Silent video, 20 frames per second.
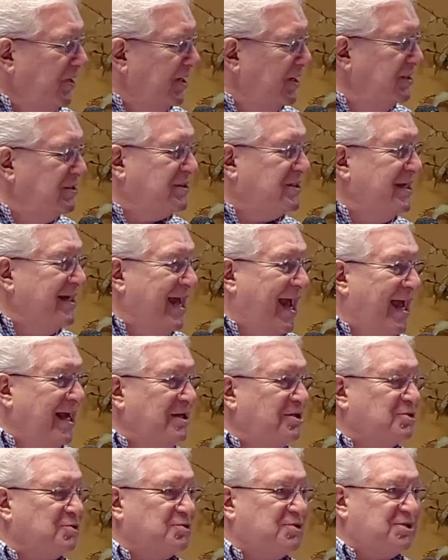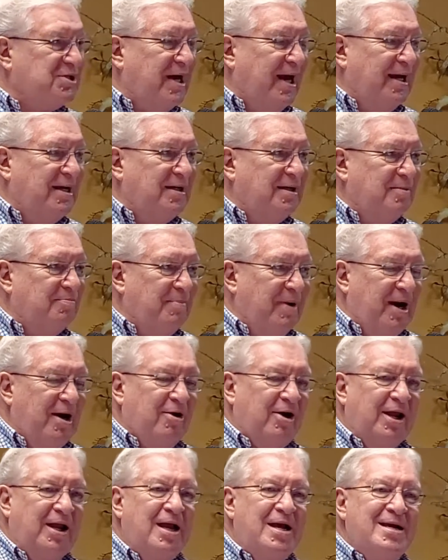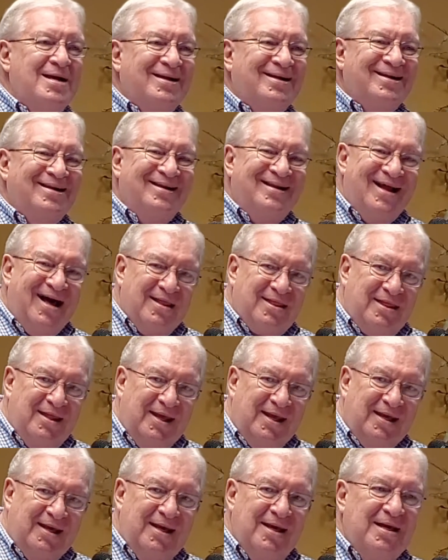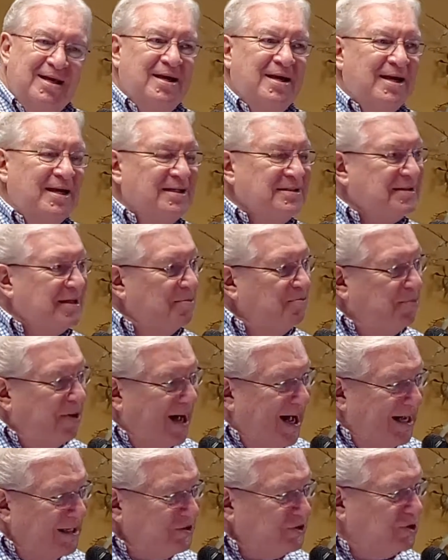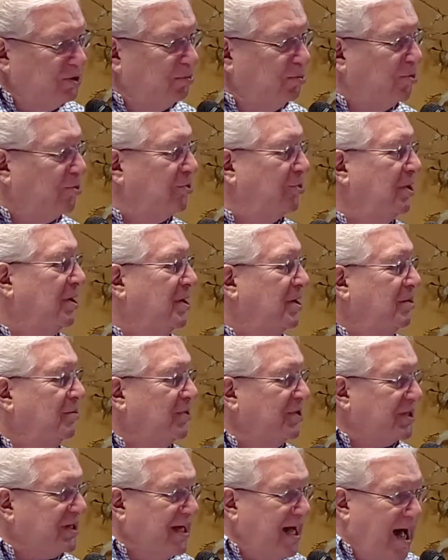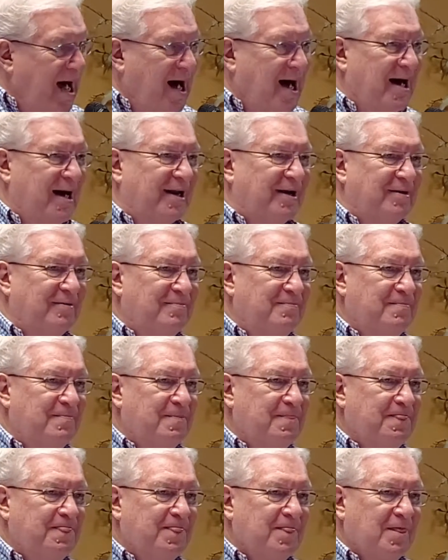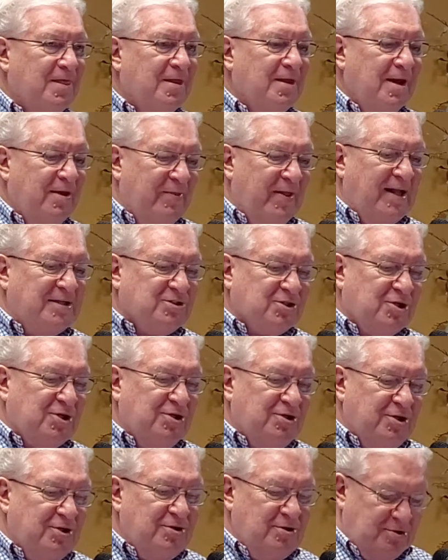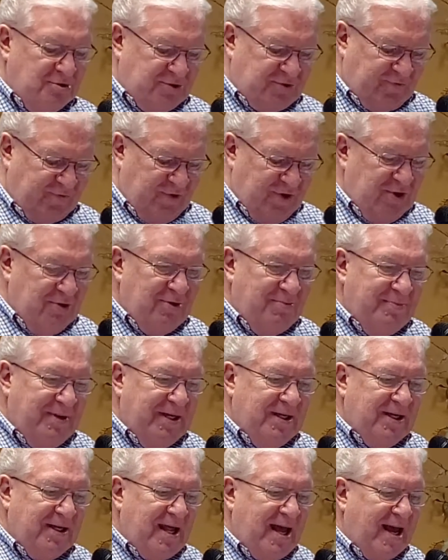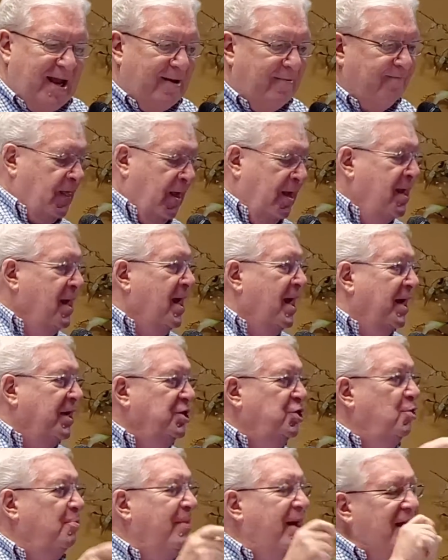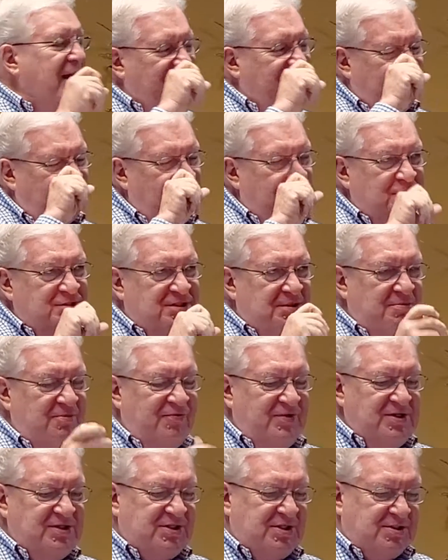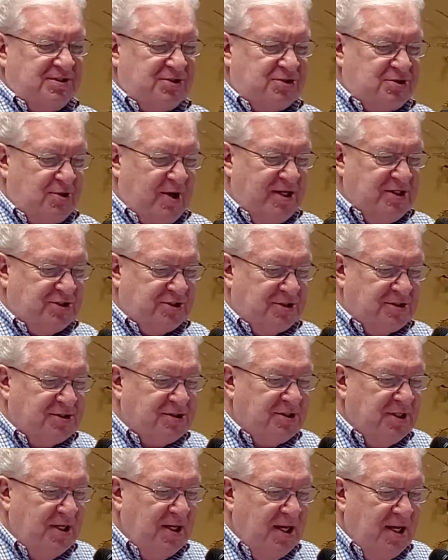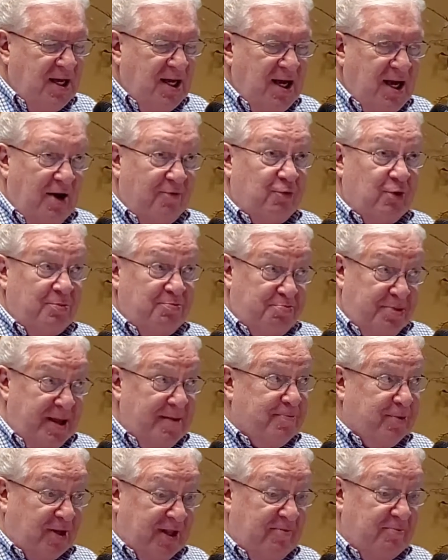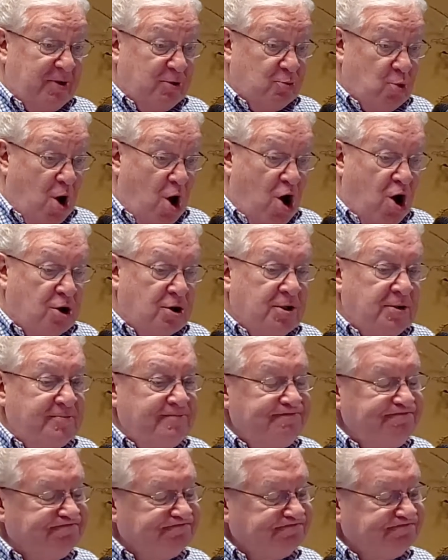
is the angel saying to Mary, nothing is impossible with God. And that's good news for you and me today. You may have heard some of these illustrations of when people have been wrong.